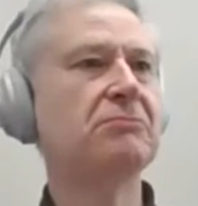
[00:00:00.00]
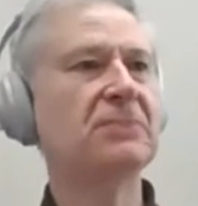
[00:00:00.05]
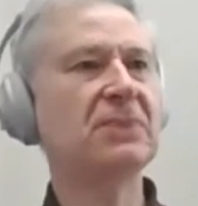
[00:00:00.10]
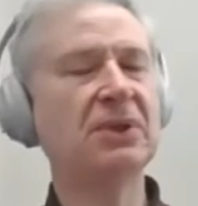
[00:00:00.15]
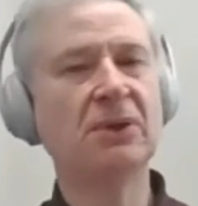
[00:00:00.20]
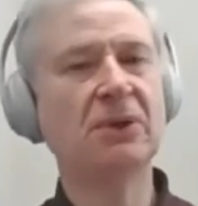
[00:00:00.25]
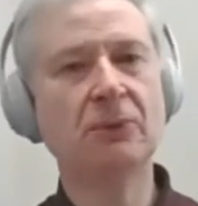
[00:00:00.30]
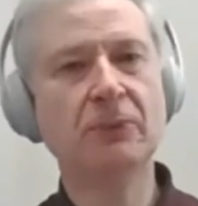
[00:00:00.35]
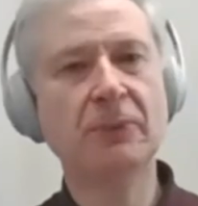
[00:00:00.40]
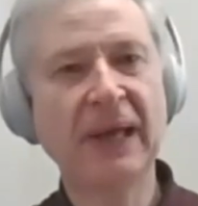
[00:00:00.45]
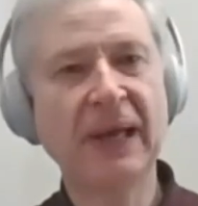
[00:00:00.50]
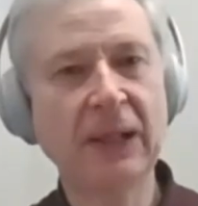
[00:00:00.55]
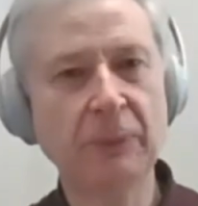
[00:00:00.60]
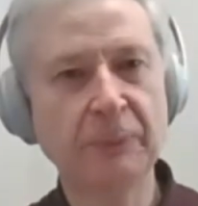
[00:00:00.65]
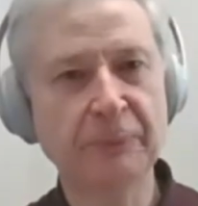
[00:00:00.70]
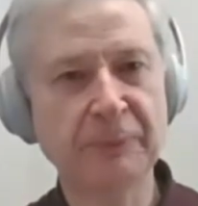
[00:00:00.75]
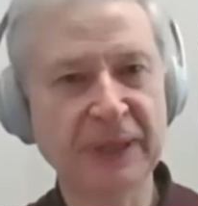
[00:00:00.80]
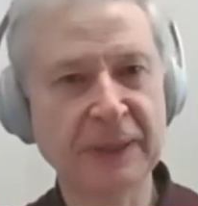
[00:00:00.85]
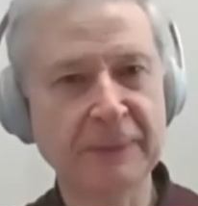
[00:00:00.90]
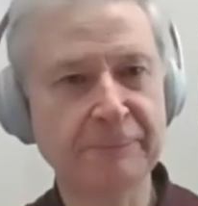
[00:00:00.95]
you know,
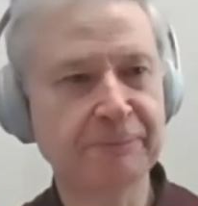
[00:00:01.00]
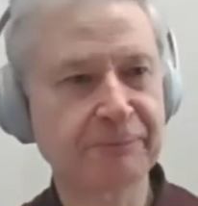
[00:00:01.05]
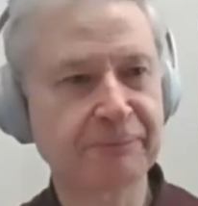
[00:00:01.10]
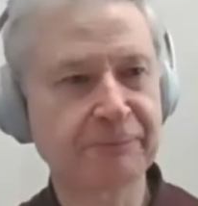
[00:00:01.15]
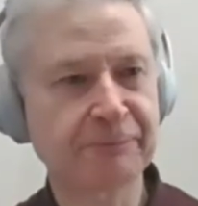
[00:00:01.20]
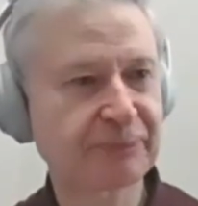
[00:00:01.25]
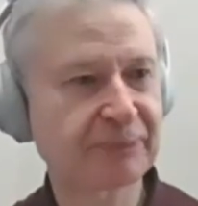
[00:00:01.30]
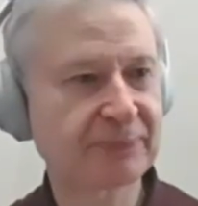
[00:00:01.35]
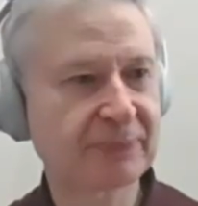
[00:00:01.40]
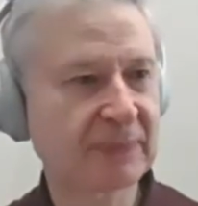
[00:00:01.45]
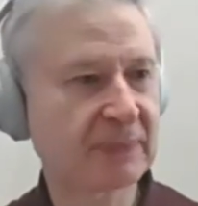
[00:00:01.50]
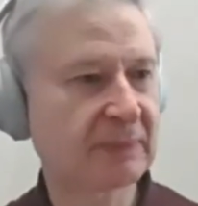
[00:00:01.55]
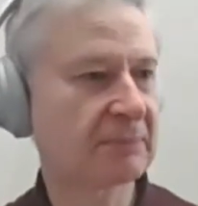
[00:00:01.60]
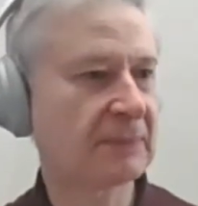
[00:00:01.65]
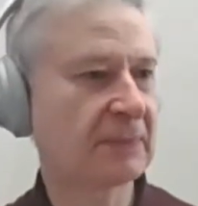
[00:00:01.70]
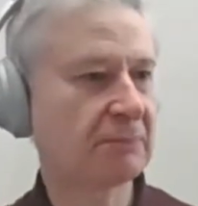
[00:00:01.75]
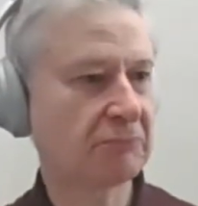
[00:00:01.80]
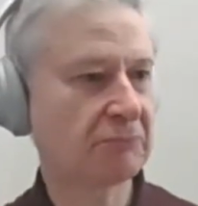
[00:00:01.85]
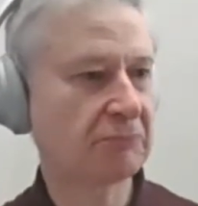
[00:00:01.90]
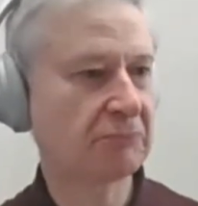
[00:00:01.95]
help me,
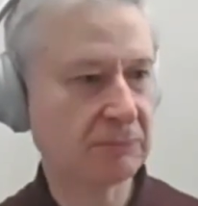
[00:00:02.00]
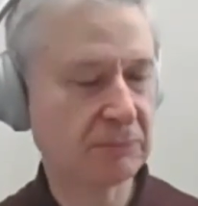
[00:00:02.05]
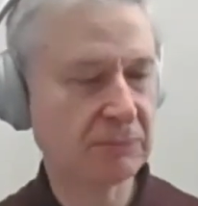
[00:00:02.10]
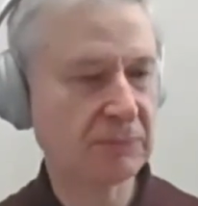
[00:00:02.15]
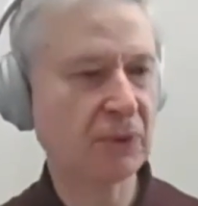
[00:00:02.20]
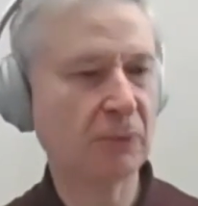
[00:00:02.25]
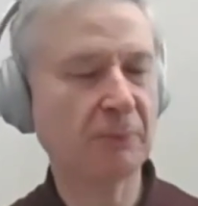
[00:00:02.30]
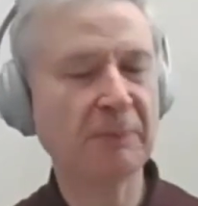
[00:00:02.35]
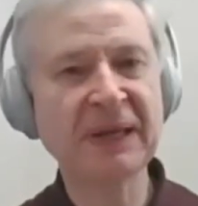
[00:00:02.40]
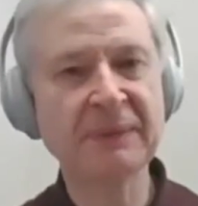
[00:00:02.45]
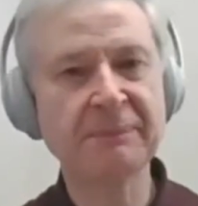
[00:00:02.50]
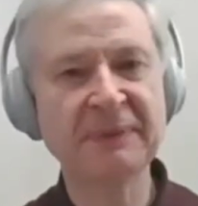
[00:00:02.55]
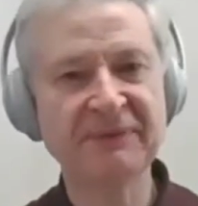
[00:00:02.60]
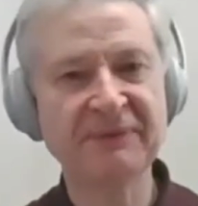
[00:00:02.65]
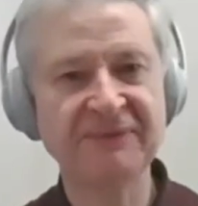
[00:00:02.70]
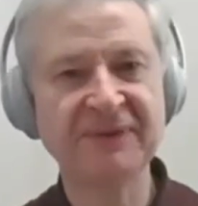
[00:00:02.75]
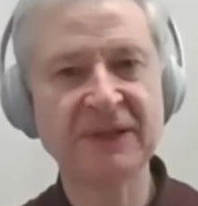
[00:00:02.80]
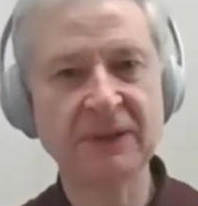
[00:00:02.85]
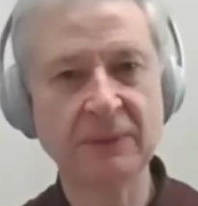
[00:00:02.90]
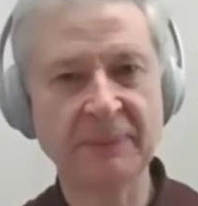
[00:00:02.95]
you know, make me
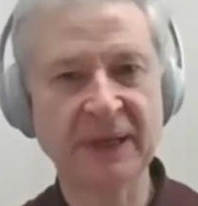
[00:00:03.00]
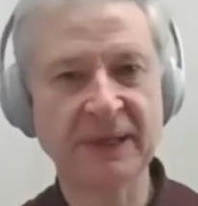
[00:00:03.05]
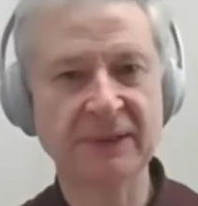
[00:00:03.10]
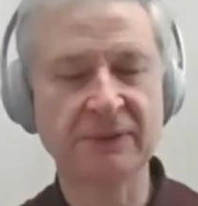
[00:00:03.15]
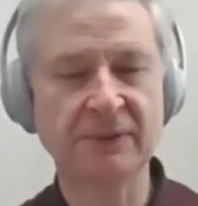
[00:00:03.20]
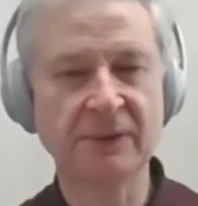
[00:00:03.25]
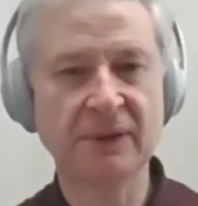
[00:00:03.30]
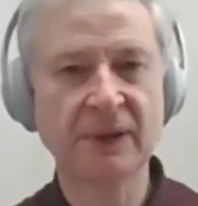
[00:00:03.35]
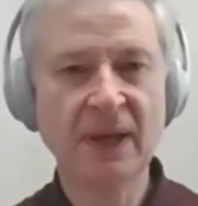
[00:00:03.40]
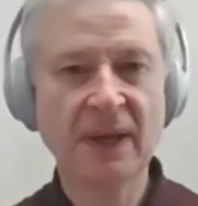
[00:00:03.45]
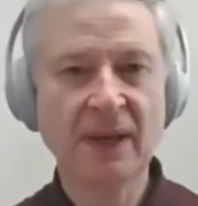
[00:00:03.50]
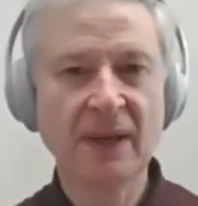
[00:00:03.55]
feel better.